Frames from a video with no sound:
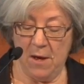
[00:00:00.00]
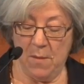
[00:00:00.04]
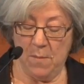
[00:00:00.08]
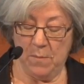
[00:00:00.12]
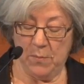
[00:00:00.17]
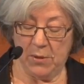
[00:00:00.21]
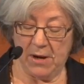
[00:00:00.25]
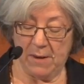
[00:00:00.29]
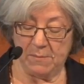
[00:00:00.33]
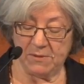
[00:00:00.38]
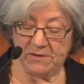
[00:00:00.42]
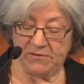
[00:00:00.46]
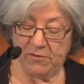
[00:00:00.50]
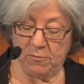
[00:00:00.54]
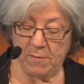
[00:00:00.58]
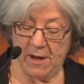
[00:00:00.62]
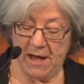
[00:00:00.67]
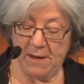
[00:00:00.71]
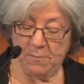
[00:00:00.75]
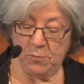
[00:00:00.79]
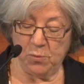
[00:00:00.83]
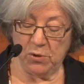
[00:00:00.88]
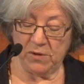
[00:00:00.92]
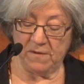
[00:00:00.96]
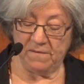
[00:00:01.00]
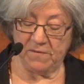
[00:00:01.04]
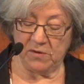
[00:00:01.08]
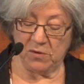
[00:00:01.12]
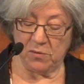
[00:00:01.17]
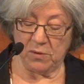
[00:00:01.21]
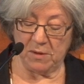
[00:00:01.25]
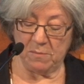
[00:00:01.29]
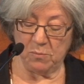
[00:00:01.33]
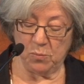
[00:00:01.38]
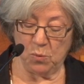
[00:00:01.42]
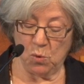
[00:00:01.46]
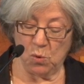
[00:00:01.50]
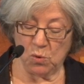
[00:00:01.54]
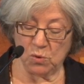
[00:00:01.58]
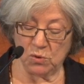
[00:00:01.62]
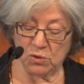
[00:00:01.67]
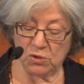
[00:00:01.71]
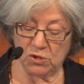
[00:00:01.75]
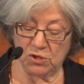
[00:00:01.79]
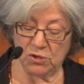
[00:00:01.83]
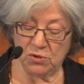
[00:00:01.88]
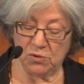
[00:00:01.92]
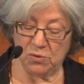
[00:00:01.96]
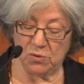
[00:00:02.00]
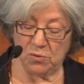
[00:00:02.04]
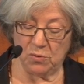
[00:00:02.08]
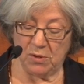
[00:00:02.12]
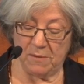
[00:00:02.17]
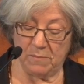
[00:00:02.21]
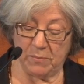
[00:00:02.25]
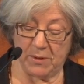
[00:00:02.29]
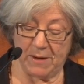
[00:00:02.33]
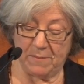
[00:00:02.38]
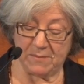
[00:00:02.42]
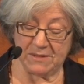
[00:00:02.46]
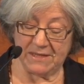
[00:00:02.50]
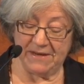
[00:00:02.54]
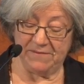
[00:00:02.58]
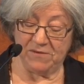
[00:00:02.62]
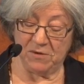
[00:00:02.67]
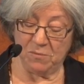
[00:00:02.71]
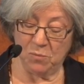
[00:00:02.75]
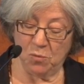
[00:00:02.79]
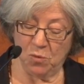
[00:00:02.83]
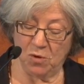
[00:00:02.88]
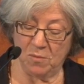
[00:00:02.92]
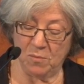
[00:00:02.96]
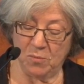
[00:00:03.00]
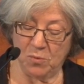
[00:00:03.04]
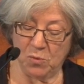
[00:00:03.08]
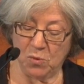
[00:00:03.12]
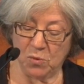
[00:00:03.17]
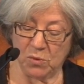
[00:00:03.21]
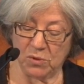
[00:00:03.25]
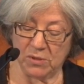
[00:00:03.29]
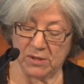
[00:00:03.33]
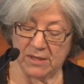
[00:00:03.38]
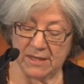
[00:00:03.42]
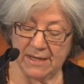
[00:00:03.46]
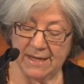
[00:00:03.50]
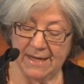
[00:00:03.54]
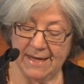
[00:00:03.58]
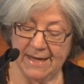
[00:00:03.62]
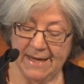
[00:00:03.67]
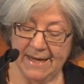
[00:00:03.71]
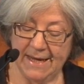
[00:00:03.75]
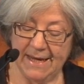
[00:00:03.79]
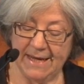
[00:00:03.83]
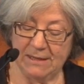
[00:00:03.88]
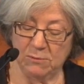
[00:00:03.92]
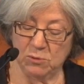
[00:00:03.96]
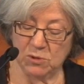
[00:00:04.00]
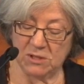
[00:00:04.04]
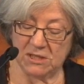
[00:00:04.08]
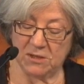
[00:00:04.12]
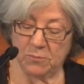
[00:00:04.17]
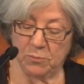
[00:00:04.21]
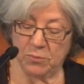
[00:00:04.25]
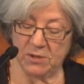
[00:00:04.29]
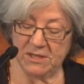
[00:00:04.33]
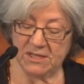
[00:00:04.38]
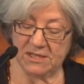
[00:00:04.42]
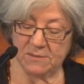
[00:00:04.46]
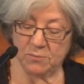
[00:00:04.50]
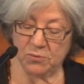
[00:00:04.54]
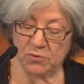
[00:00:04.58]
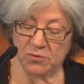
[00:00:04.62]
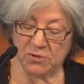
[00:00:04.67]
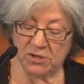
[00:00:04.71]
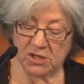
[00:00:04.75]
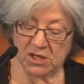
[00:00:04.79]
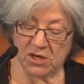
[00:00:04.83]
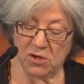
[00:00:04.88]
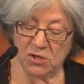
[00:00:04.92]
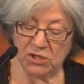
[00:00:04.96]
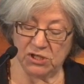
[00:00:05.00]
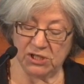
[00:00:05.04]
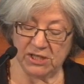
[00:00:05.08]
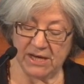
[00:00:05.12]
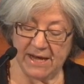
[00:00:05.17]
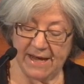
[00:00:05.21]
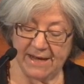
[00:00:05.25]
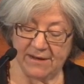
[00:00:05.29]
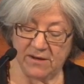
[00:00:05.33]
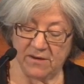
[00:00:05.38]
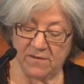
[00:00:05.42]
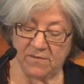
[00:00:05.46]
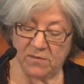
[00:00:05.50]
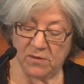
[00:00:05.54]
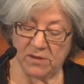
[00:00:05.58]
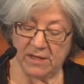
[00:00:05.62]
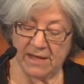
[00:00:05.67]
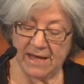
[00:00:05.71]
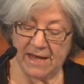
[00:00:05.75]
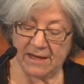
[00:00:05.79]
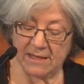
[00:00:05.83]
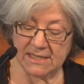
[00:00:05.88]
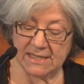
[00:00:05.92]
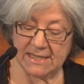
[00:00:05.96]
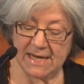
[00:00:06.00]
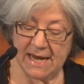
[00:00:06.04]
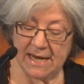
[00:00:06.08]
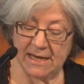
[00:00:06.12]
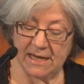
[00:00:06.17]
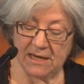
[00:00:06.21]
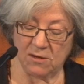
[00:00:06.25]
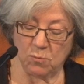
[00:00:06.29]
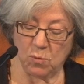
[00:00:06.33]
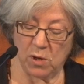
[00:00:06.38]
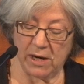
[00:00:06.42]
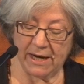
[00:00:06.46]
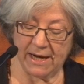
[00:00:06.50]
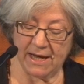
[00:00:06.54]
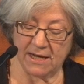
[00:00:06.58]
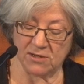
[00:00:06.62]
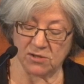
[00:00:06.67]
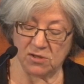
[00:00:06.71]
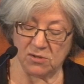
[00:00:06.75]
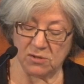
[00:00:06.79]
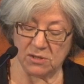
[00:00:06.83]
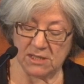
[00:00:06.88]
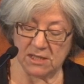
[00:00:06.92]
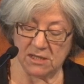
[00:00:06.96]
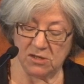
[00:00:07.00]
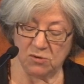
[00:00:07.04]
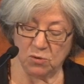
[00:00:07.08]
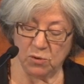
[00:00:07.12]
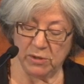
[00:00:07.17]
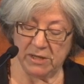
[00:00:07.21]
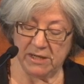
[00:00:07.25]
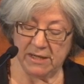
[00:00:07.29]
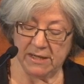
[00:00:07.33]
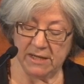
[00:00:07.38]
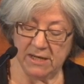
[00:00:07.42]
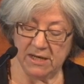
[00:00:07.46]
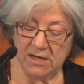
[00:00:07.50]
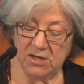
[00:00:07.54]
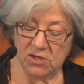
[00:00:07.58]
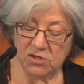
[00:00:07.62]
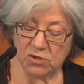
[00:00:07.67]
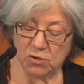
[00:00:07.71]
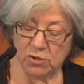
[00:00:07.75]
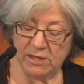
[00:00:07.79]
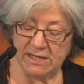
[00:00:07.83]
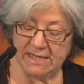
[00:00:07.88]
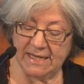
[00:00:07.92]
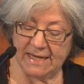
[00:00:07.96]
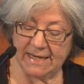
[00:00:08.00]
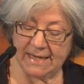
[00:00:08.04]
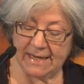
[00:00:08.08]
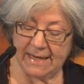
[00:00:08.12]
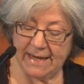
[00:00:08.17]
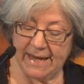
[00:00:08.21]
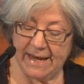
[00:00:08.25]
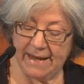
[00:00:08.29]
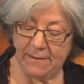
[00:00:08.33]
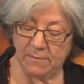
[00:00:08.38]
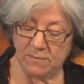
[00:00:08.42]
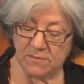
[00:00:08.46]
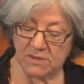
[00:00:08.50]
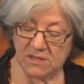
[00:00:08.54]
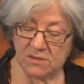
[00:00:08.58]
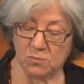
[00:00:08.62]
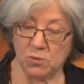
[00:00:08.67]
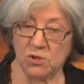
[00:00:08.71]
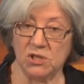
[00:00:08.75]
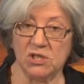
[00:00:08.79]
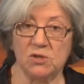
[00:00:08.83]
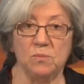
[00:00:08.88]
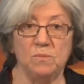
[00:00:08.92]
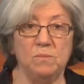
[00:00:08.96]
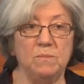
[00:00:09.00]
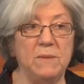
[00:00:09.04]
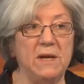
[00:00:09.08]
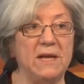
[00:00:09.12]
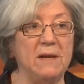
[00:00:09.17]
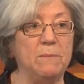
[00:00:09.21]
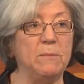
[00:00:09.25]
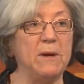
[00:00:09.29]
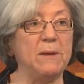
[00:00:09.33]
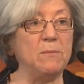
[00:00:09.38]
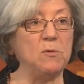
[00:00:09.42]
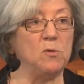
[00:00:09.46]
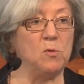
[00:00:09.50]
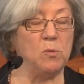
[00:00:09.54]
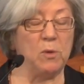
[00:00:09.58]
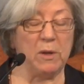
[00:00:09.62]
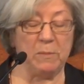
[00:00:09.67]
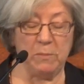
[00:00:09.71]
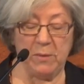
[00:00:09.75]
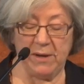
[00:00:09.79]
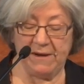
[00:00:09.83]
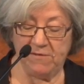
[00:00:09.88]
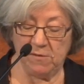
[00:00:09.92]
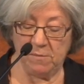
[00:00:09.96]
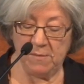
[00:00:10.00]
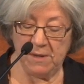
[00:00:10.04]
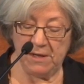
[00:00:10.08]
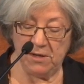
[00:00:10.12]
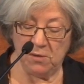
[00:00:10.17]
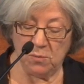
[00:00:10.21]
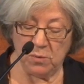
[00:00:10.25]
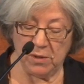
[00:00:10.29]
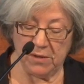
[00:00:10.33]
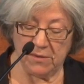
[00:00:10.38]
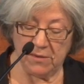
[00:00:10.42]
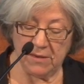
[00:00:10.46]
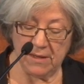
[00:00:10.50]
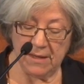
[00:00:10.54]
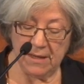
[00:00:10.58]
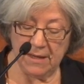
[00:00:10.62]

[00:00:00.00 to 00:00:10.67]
Perhaps from our point of view important too, and perhaps even more important, he was the principal negotiator for the outstanding Waikato Tanui treaty claims, which many people will be familiar with.